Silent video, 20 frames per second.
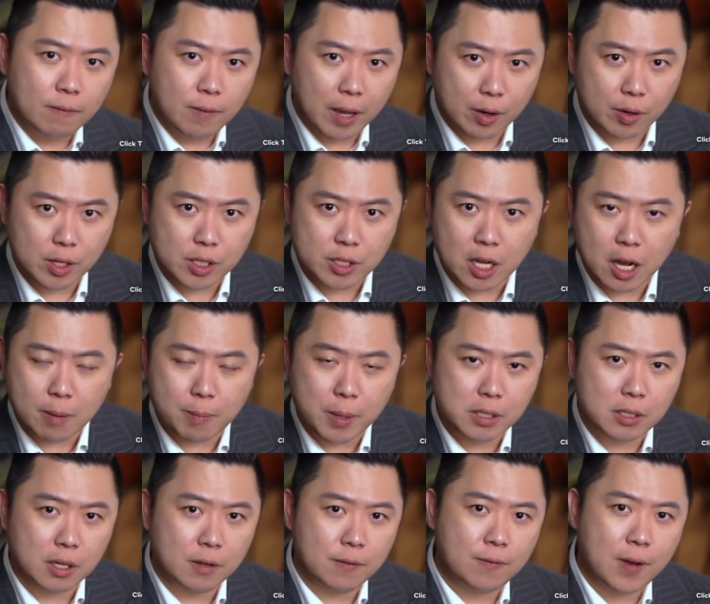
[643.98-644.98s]
various
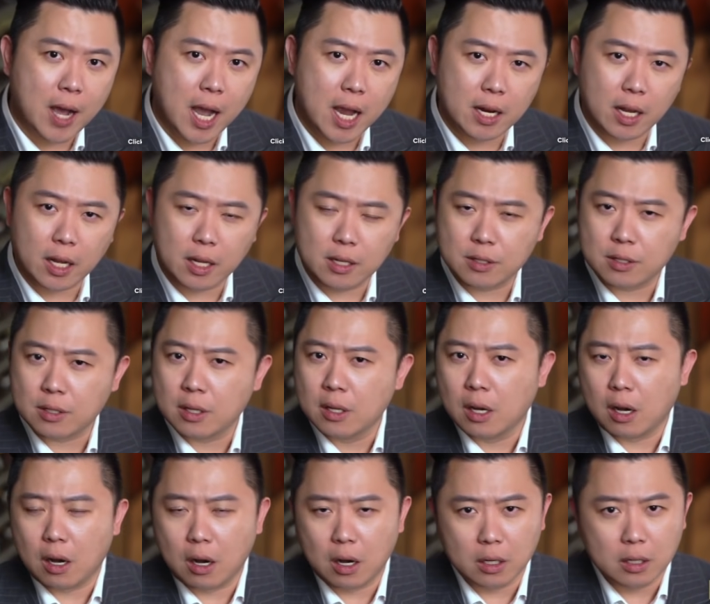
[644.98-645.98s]
topics on finance,
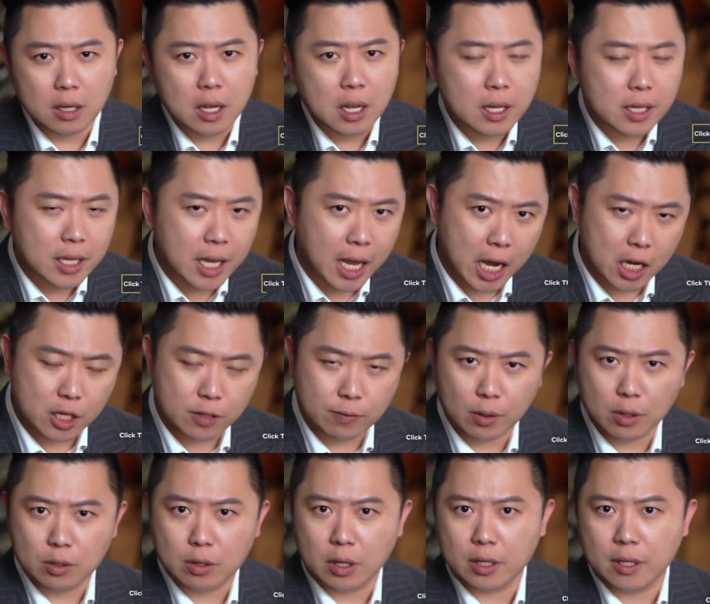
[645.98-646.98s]
on cash
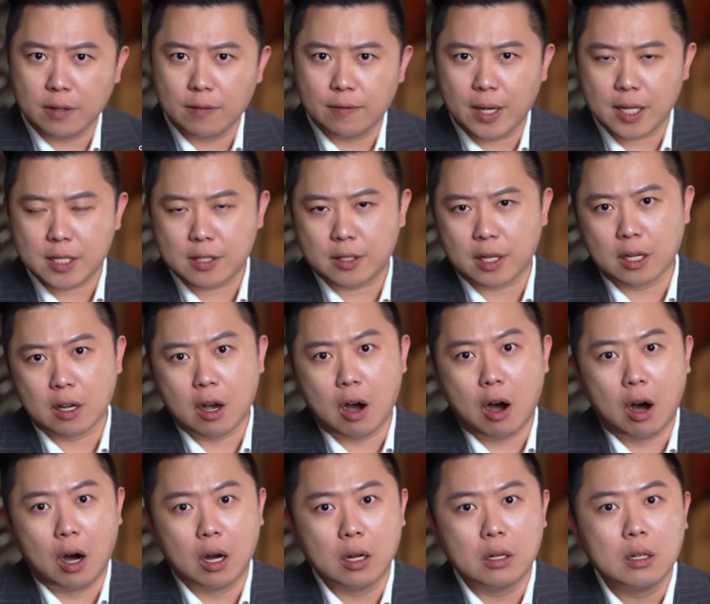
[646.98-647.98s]
flow, on investing,
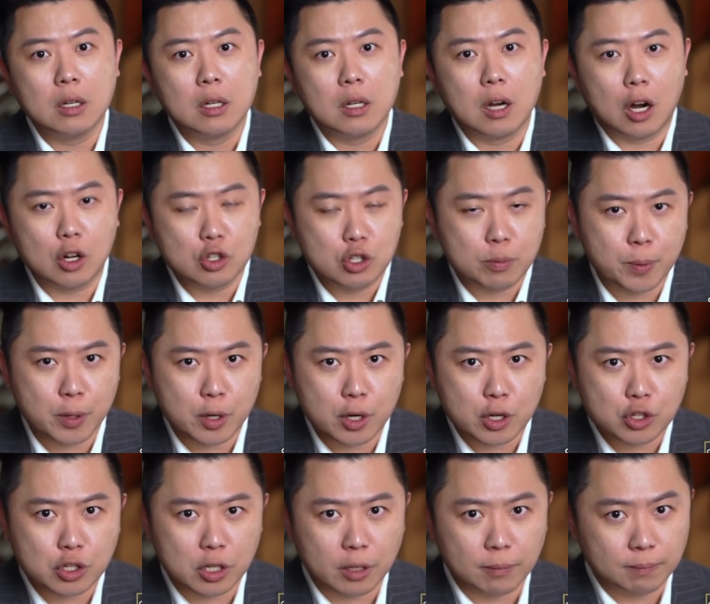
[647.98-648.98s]
on
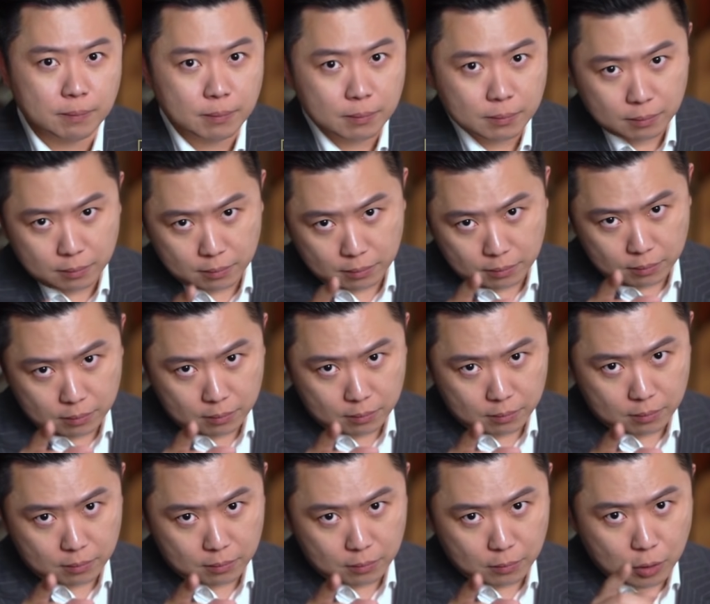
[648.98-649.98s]
entrepreneurship.
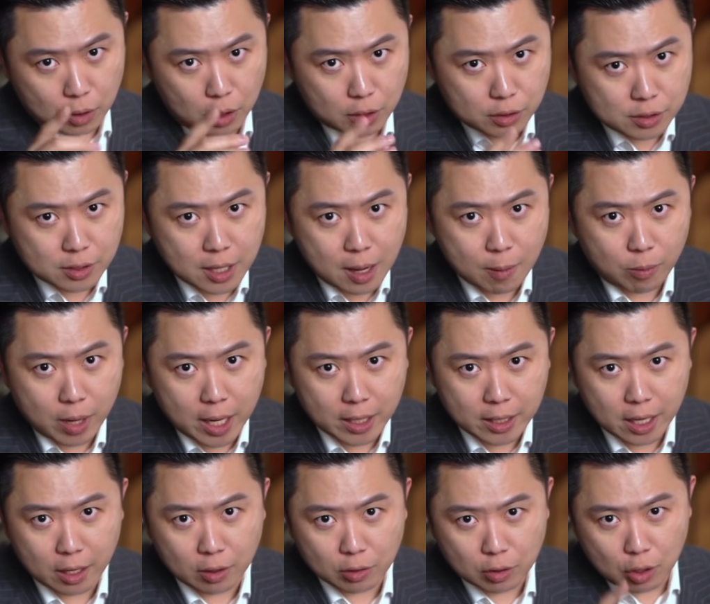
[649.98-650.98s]
Don't stop right
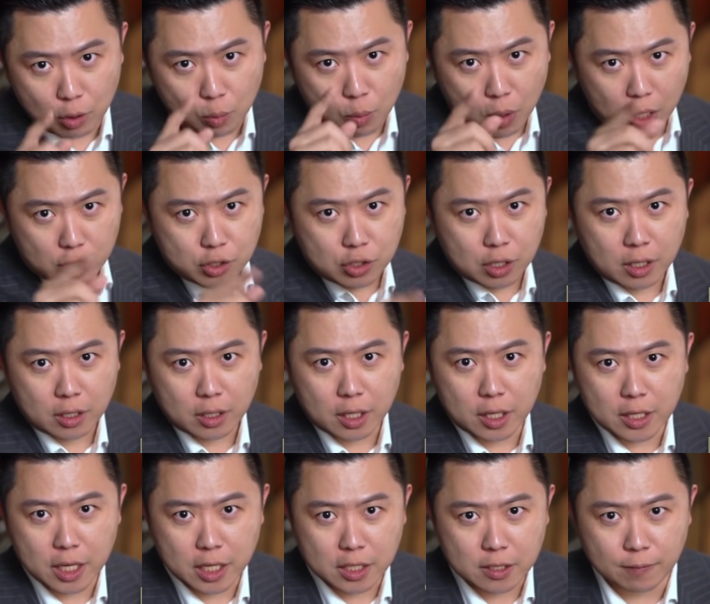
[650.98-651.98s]
now. Go watch
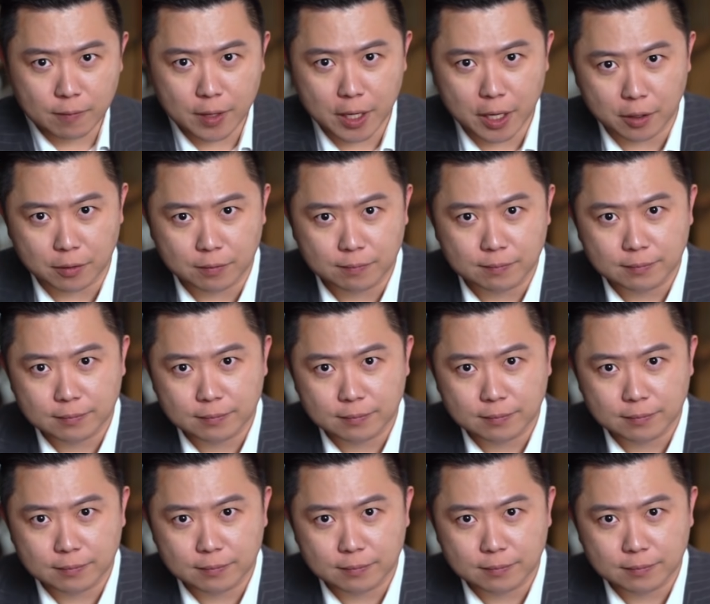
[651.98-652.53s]
the next video.